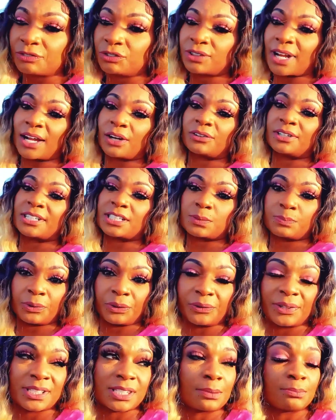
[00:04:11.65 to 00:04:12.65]
You're not going to
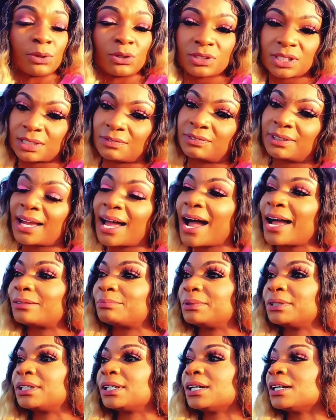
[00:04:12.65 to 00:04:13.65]
experience the most of God
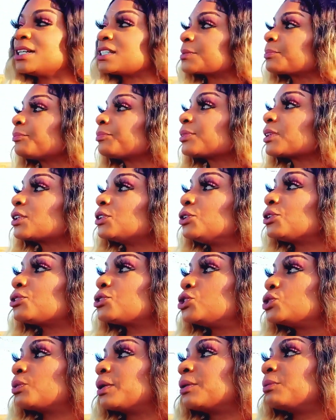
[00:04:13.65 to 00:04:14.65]
because you're
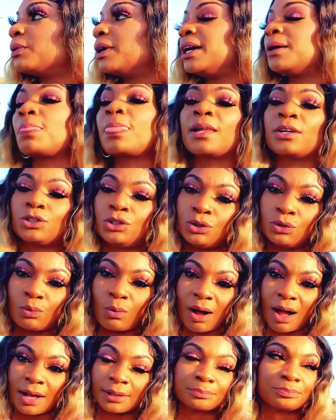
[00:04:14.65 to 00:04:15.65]
doing what you
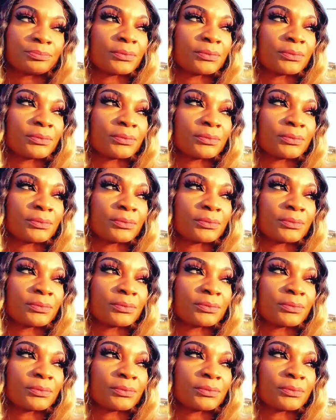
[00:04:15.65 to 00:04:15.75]
want.